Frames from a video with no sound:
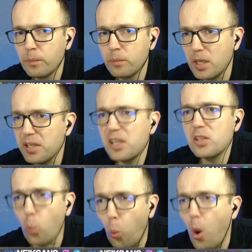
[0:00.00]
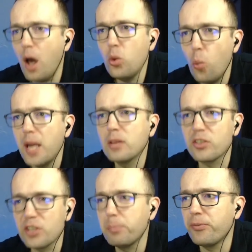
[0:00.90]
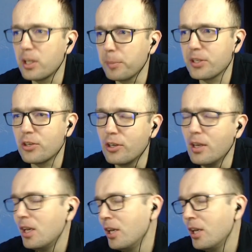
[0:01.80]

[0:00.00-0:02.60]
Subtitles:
This is one way to simplify the position.